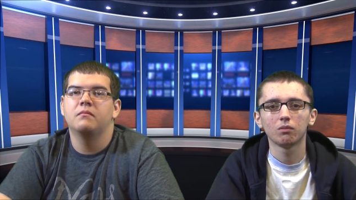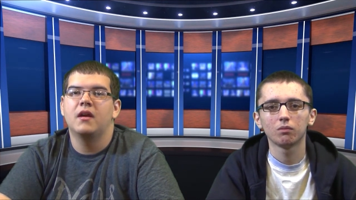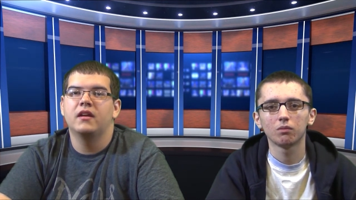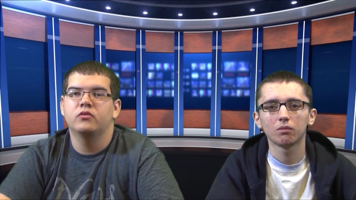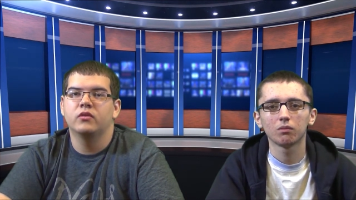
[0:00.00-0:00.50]

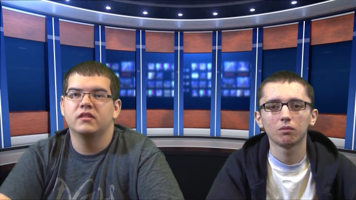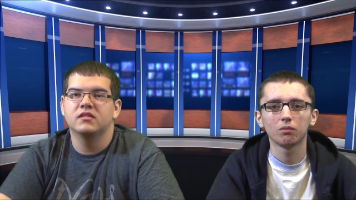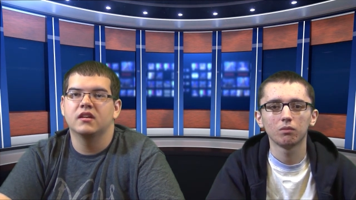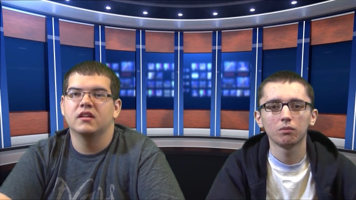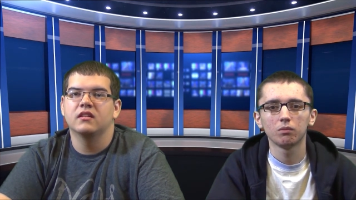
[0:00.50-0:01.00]
Speaker 1: May
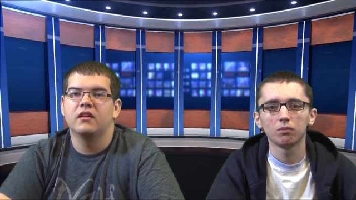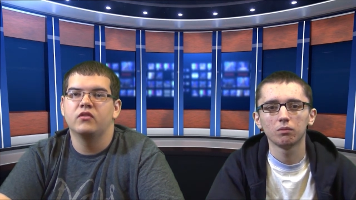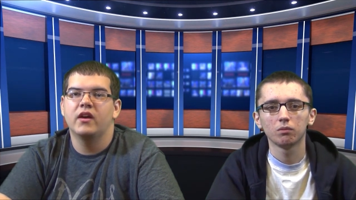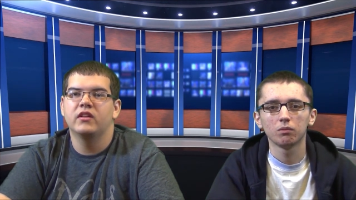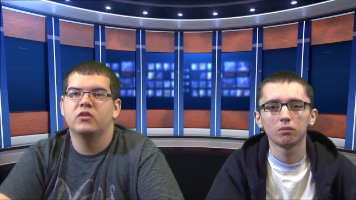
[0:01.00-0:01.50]
22nd. If
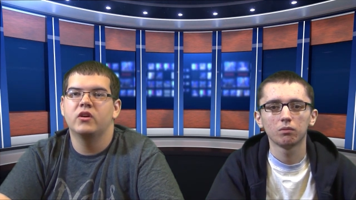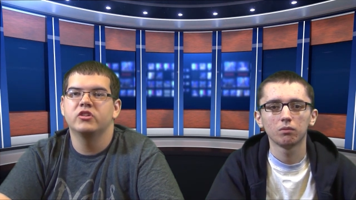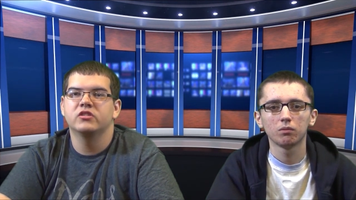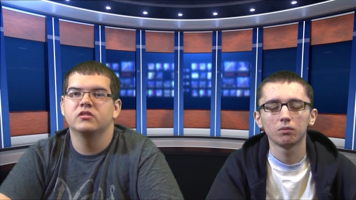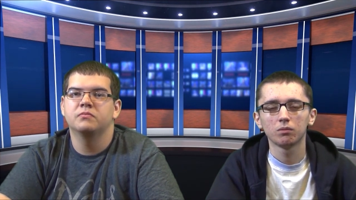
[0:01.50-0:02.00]
you have any
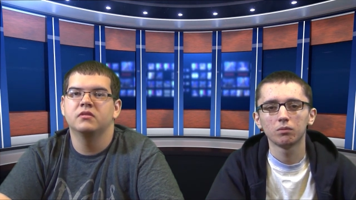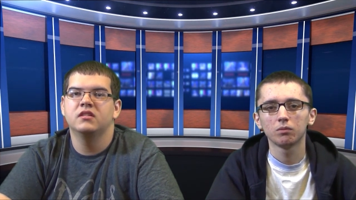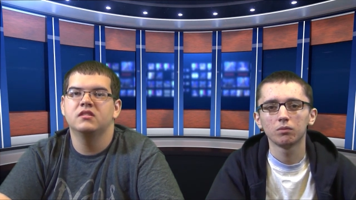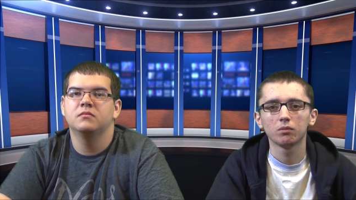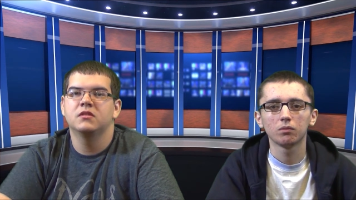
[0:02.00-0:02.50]
questions,
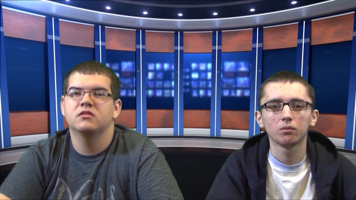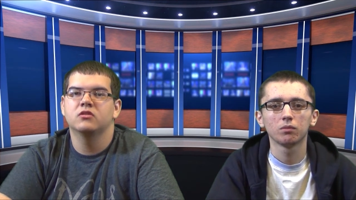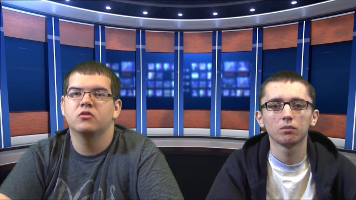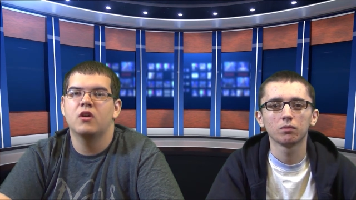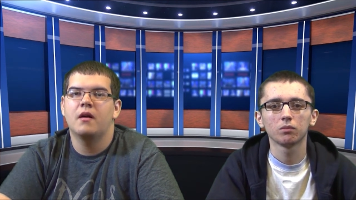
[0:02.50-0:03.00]
please see
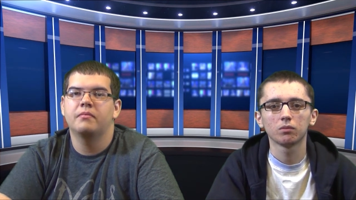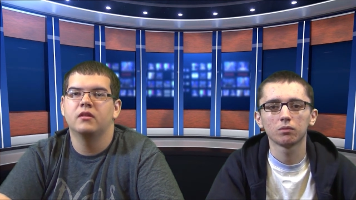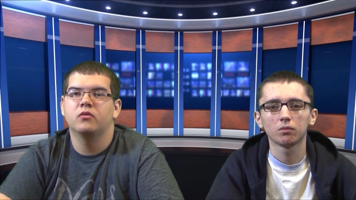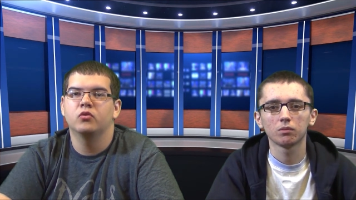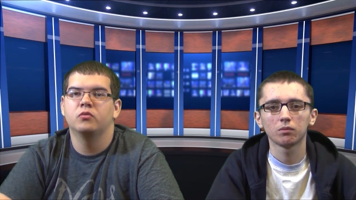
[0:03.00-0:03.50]
Mr. Crop
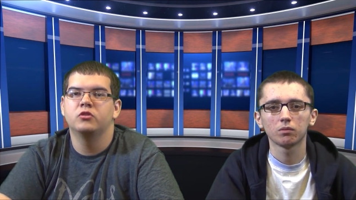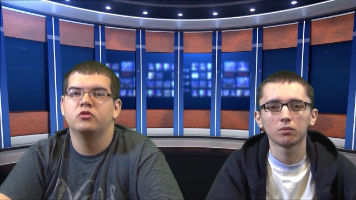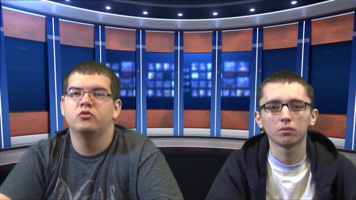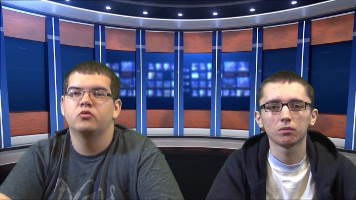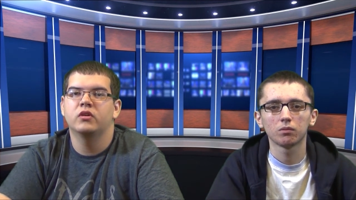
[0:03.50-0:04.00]
in room
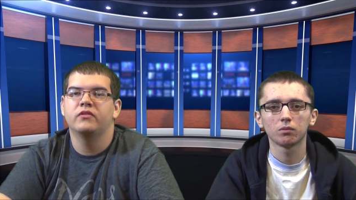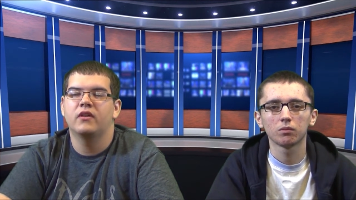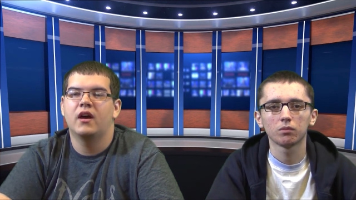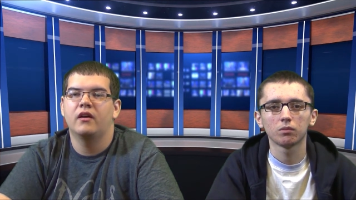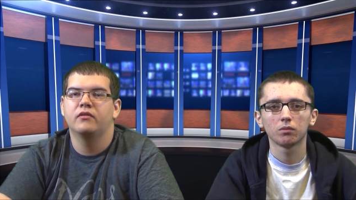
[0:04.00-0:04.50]

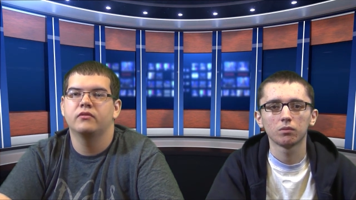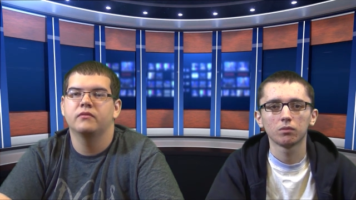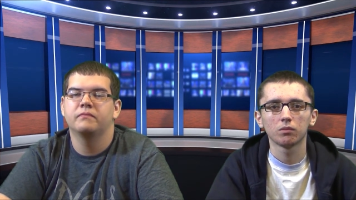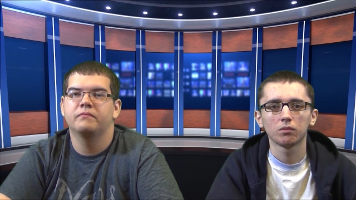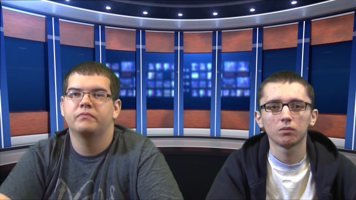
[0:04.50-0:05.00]
225.
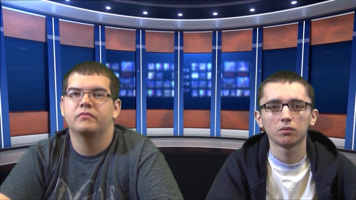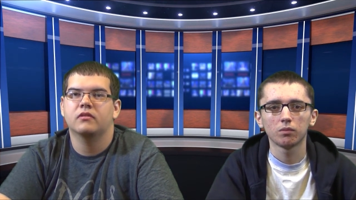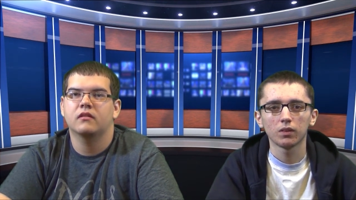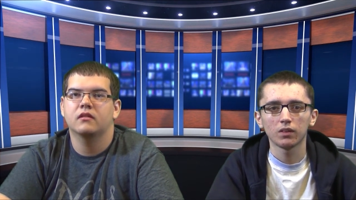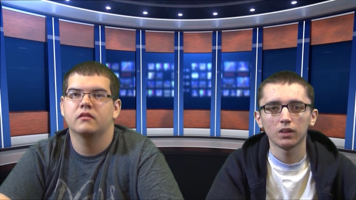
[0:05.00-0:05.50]

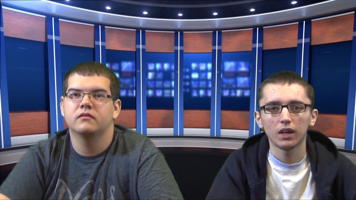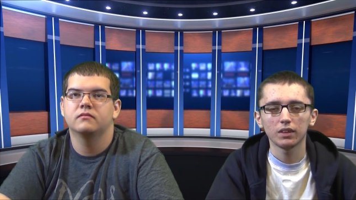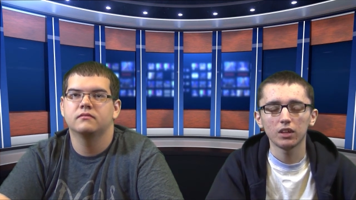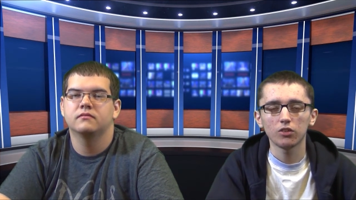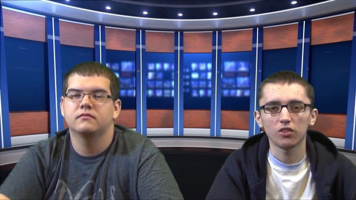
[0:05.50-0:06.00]

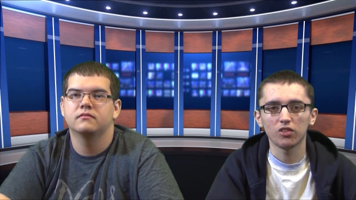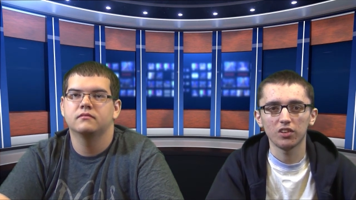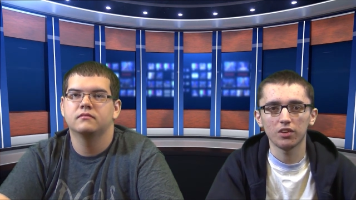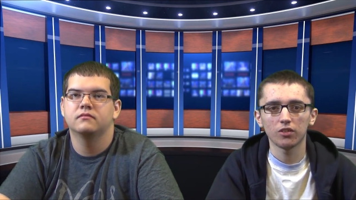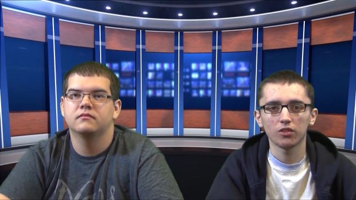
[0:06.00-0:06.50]
Speaker 2: Attention
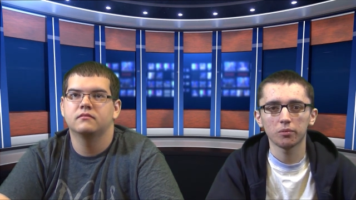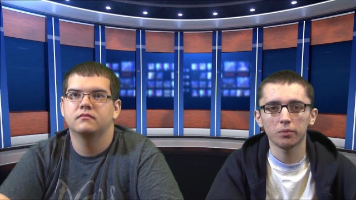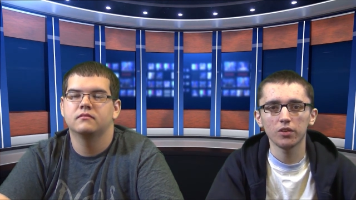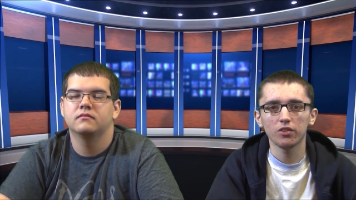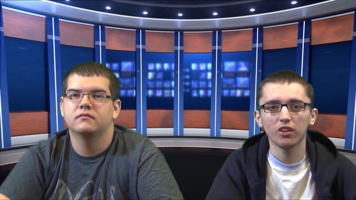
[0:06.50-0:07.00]
seniors,
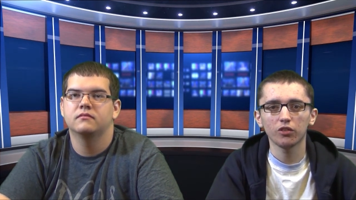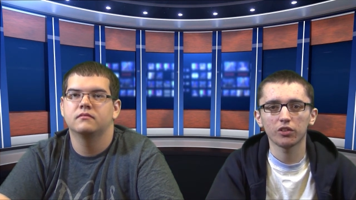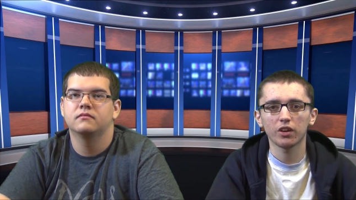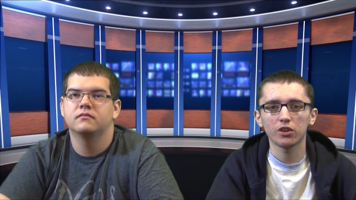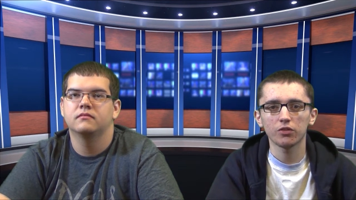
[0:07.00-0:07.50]
pre-sales
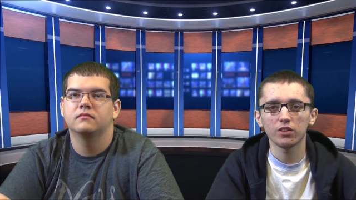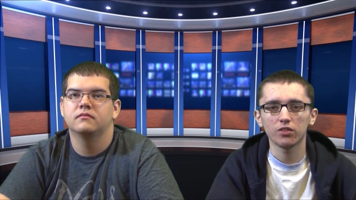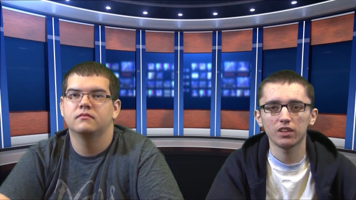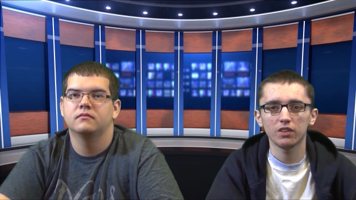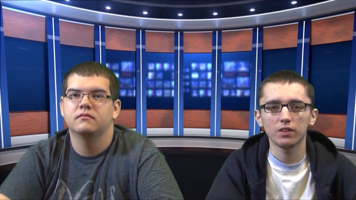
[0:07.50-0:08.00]
for
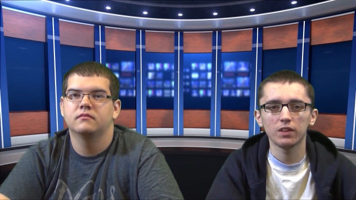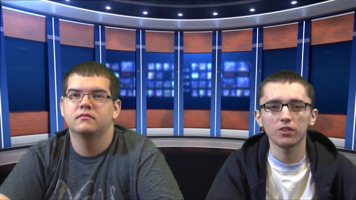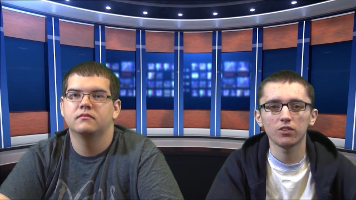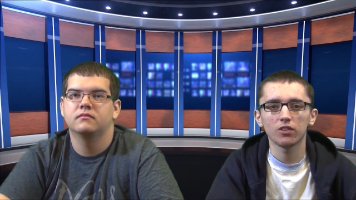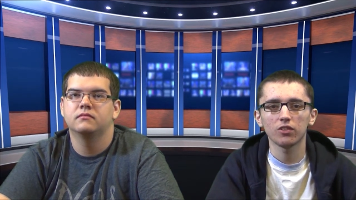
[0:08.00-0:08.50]
graduation
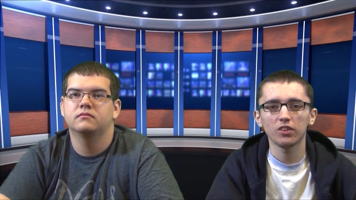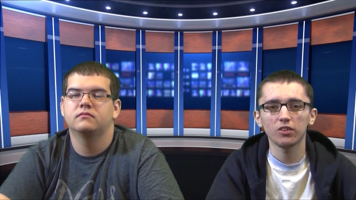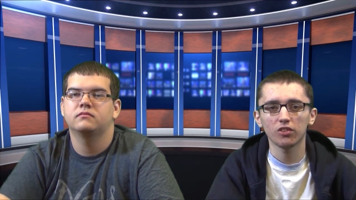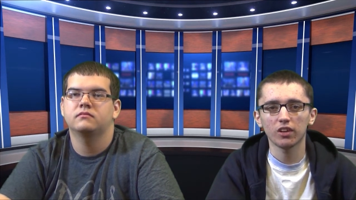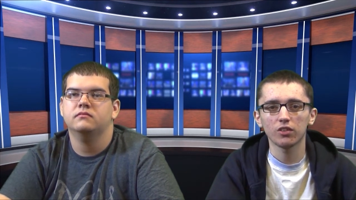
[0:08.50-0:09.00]
DVDs,
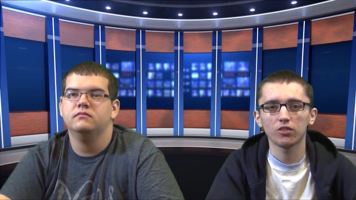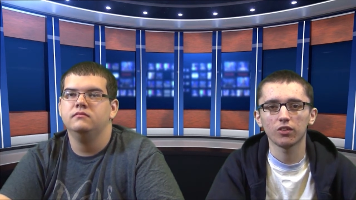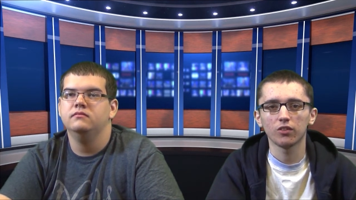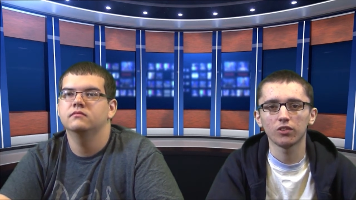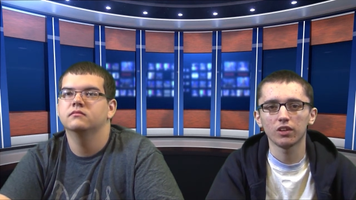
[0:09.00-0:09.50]
senior
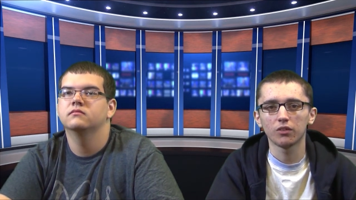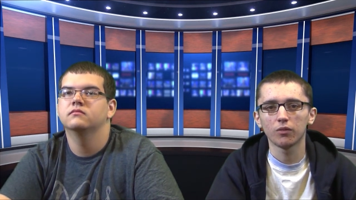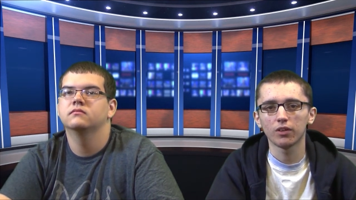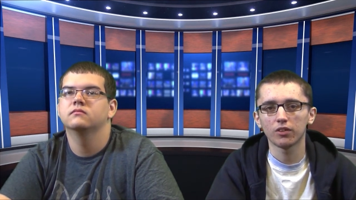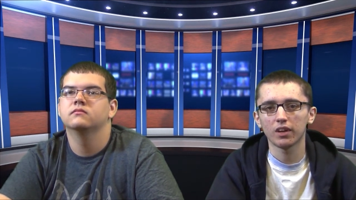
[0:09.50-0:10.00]
slideshows, and
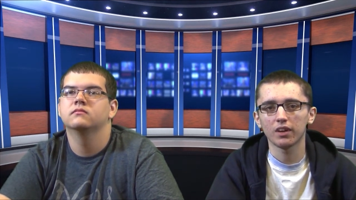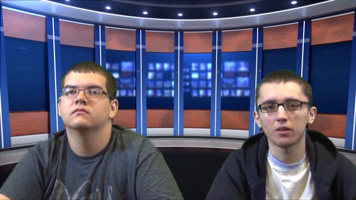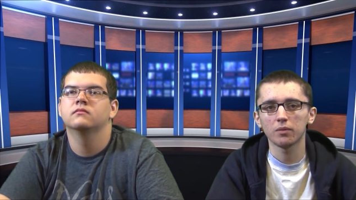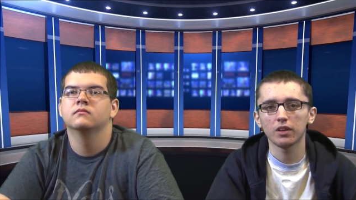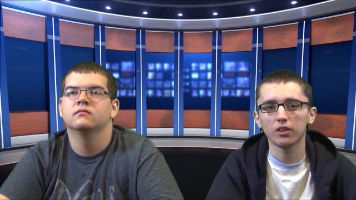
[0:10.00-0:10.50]
awards night
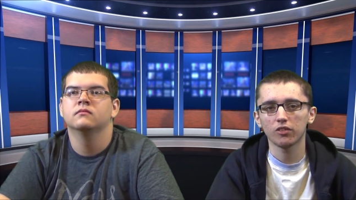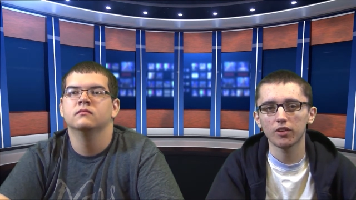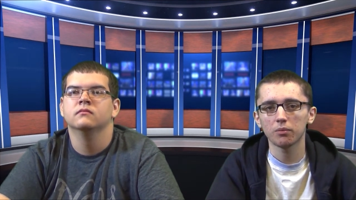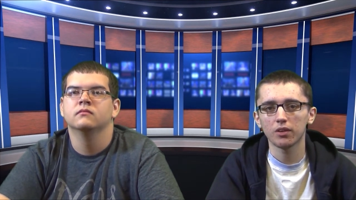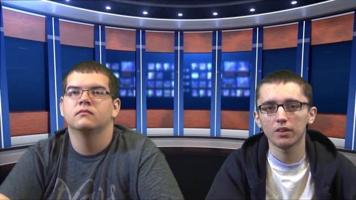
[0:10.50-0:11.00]
are being
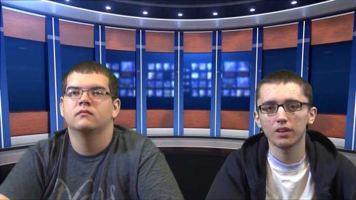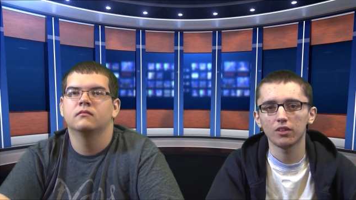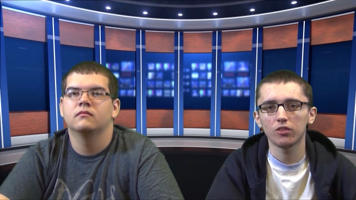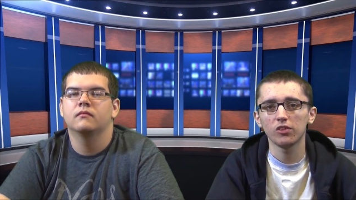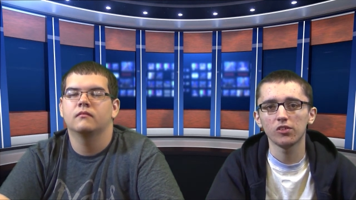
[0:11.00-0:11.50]
accepted
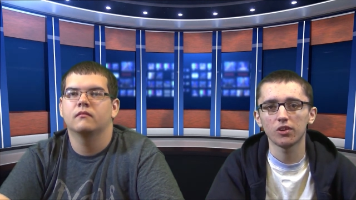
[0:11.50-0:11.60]
in student